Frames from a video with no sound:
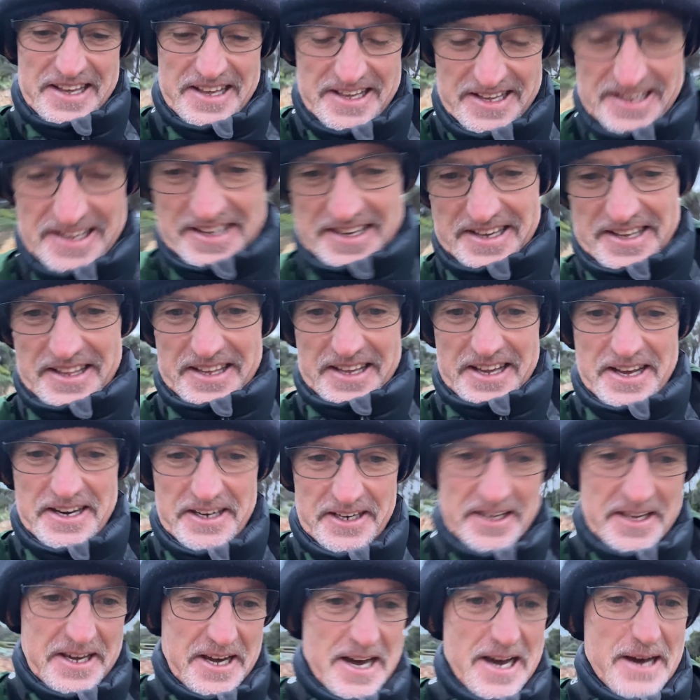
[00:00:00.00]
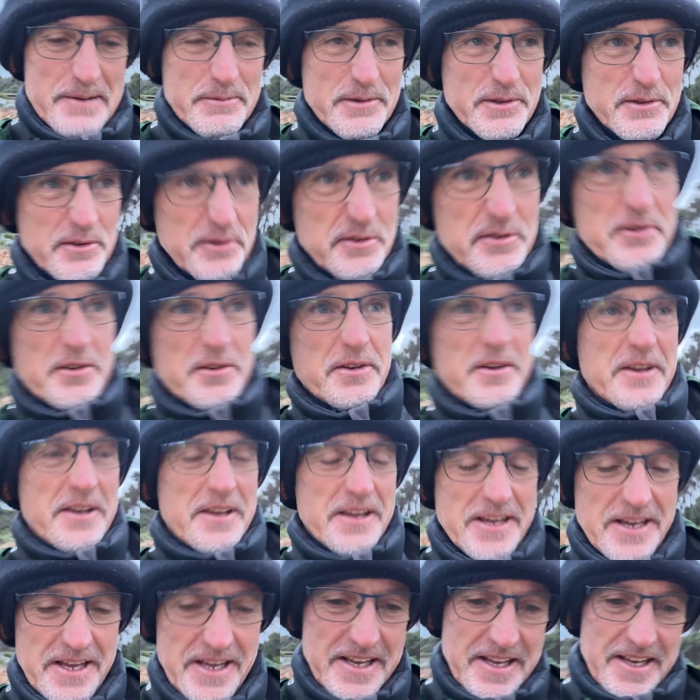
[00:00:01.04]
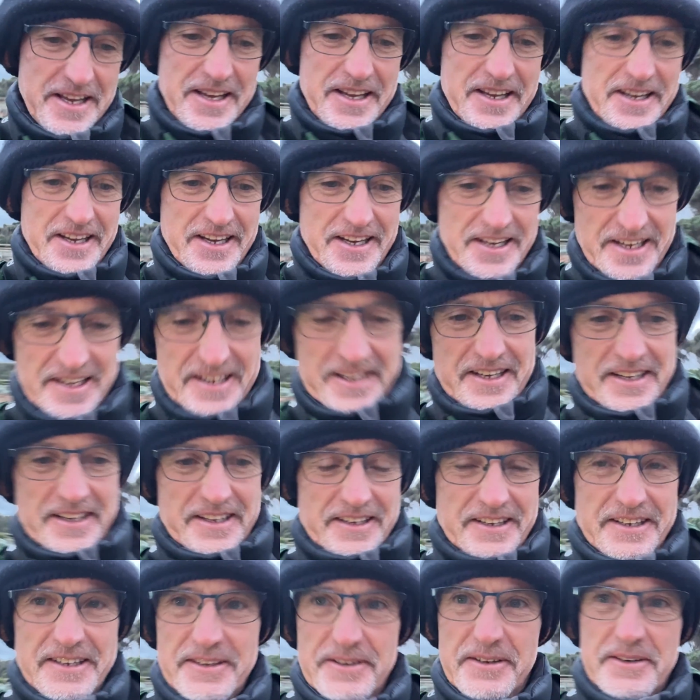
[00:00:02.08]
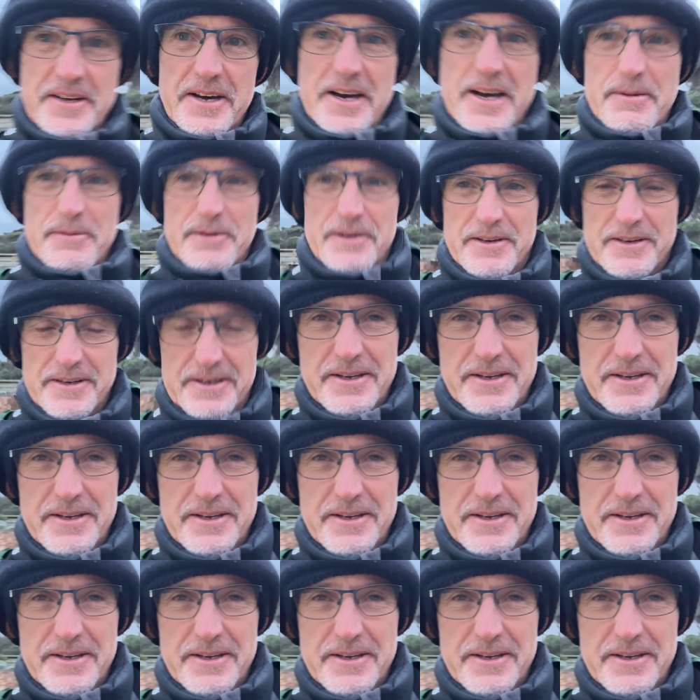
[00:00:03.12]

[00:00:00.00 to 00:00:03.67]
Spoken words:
The undergarments, you name it.